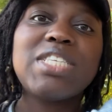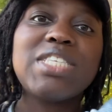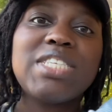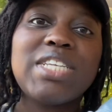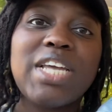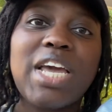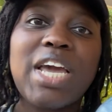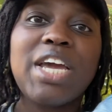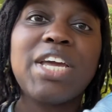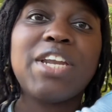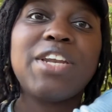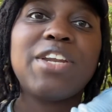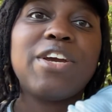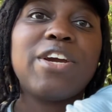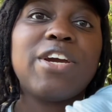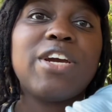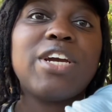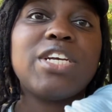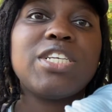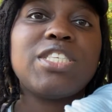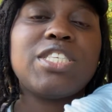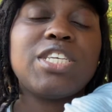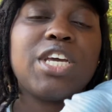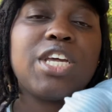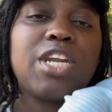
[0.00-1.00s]

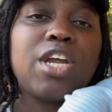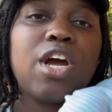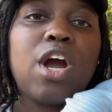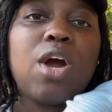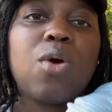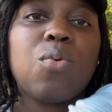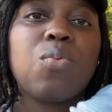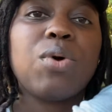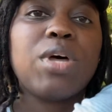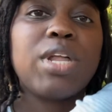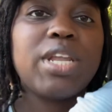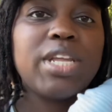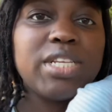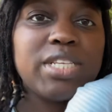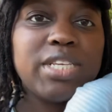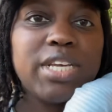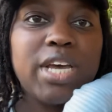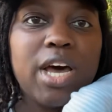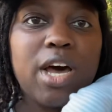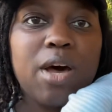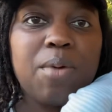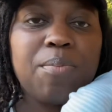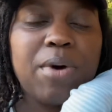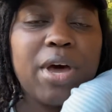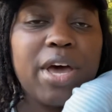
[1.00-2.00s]
standards and are willing to
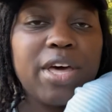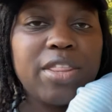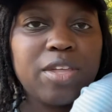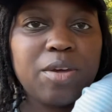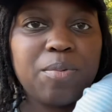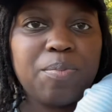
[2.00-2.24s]
help other